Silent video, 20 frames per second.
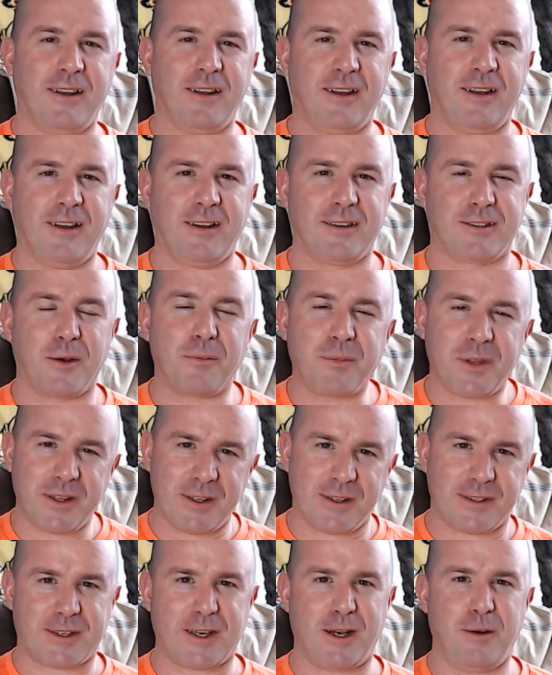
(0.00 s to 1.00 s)
something
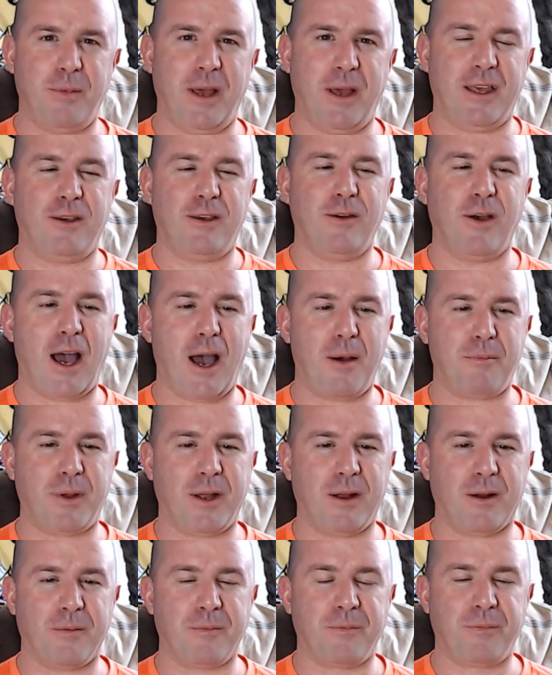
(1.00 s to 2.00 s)
that's going to make you
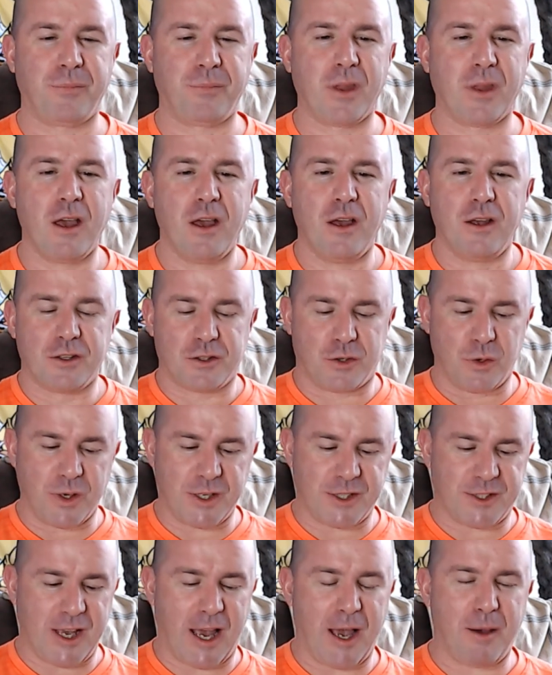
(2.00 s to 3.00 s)
happier. So
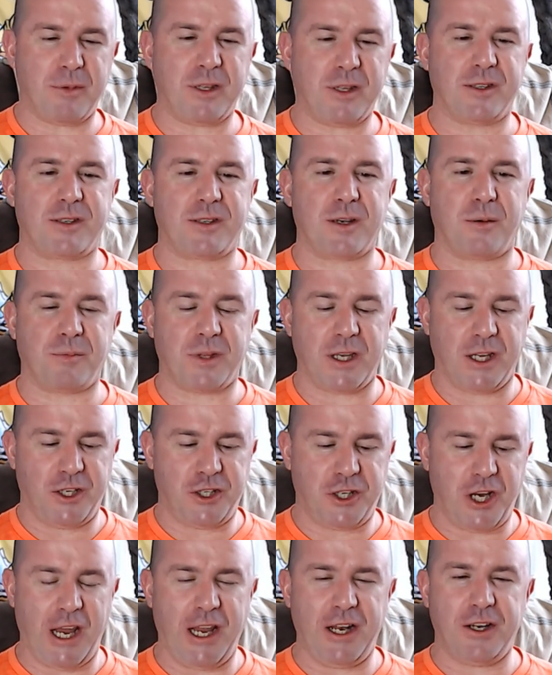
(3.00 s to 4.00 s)
examine something,
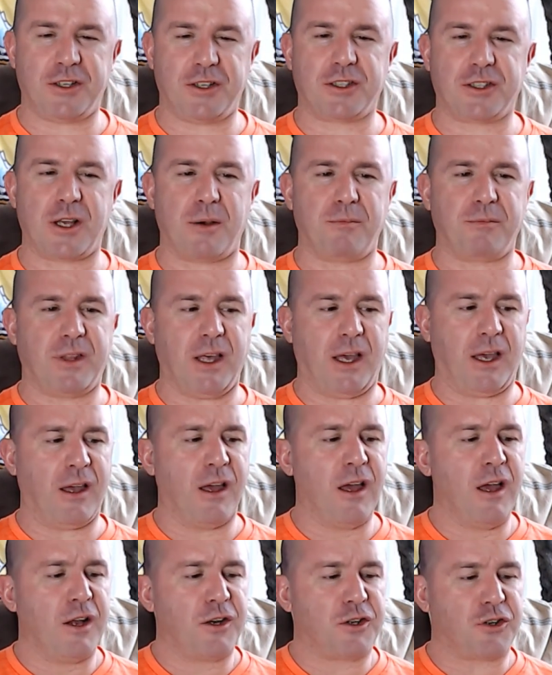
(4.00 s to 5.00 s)
change something,
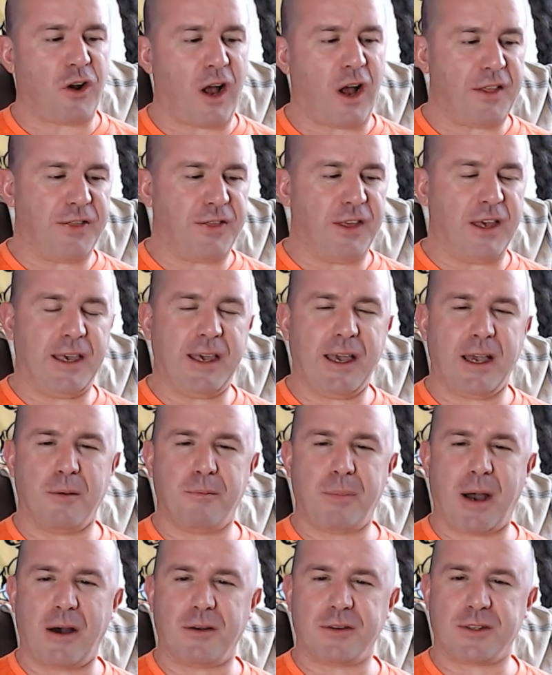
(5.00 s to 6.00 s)
try thinking
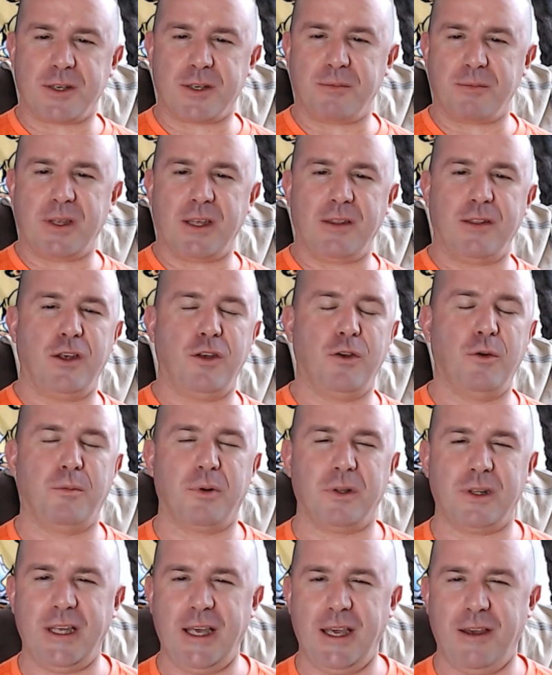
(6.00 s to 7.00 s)
about something that you
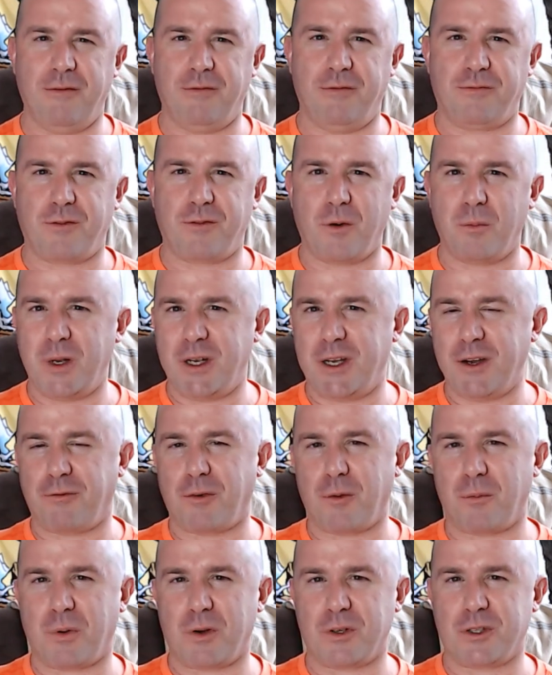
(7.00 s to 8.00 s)
believe from a
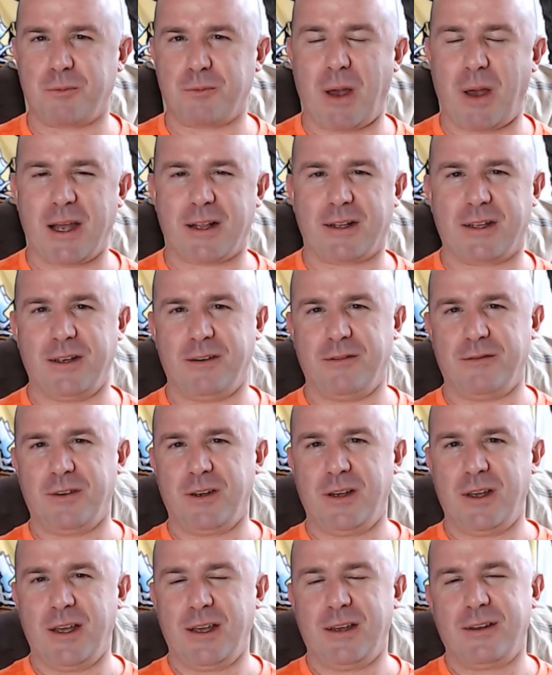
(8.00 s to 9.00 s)
different perspective.
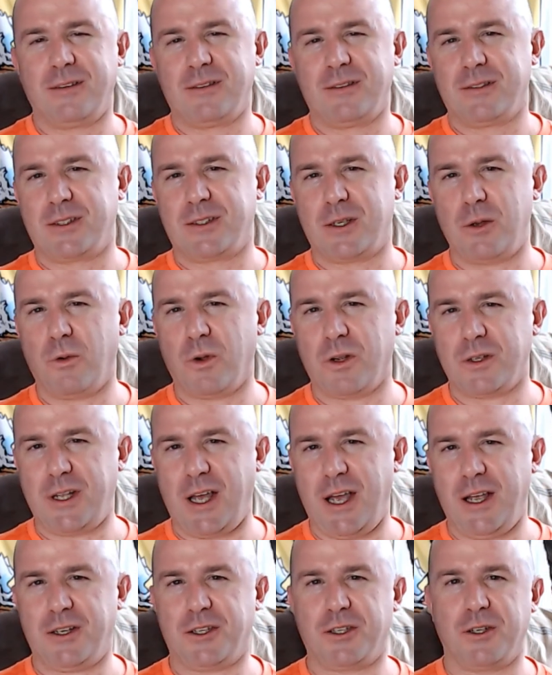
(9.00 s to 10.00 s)
See where it
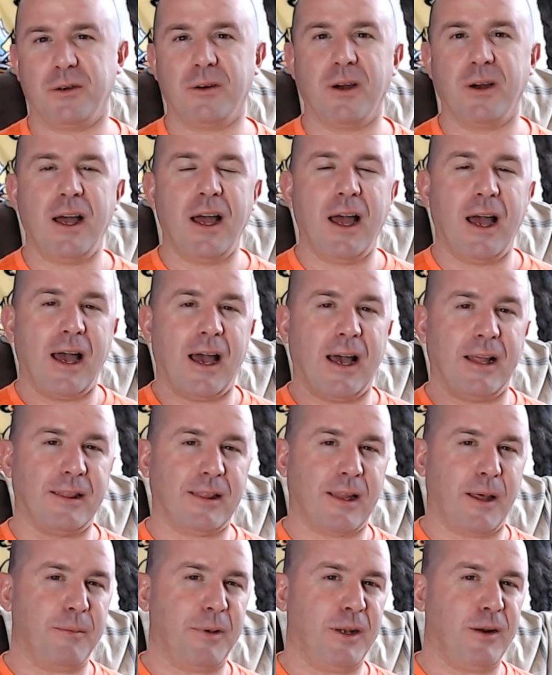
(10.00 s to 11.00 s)
takes you. And
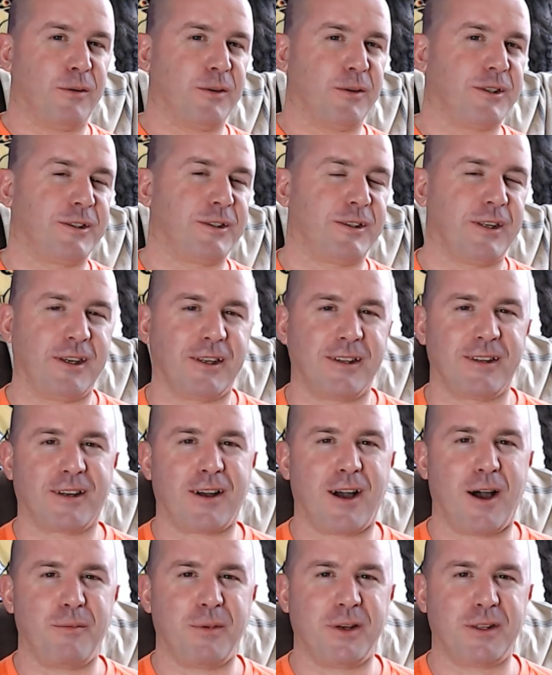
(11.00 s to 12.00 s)
let me know what you think in the
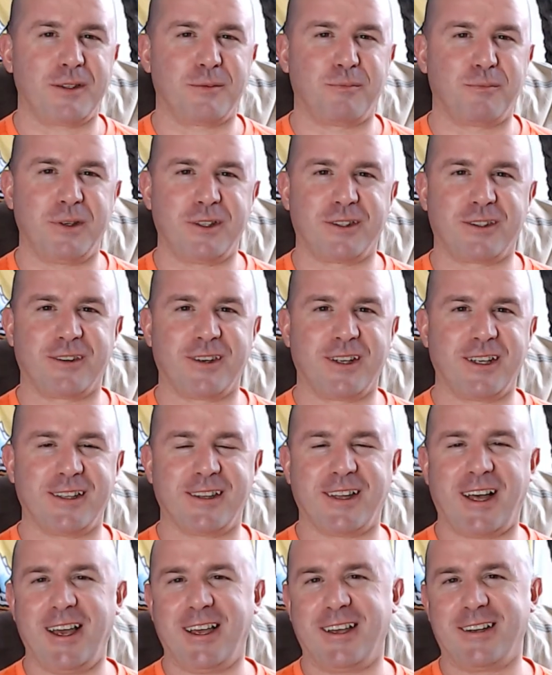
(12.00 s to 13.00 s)
comments. Be sure to hit
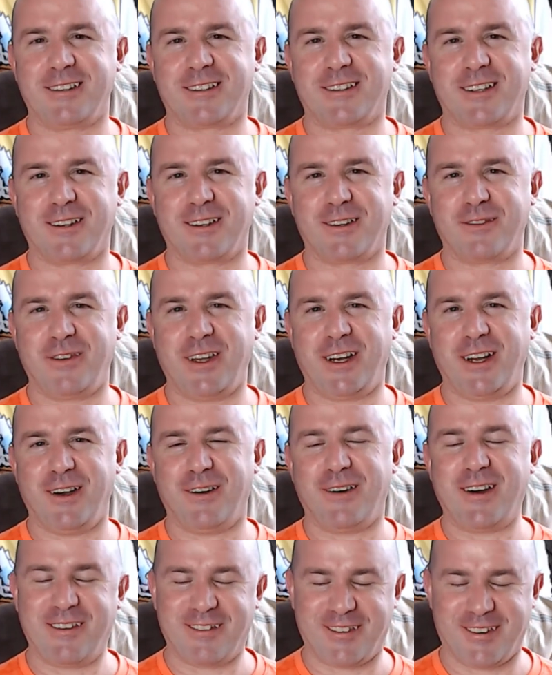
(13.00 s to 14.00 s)
like and share the video.
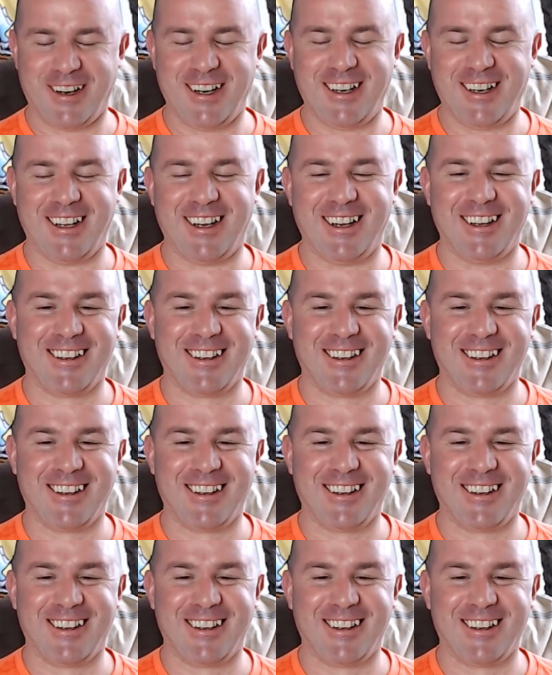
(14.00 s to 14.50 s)
Have a great day.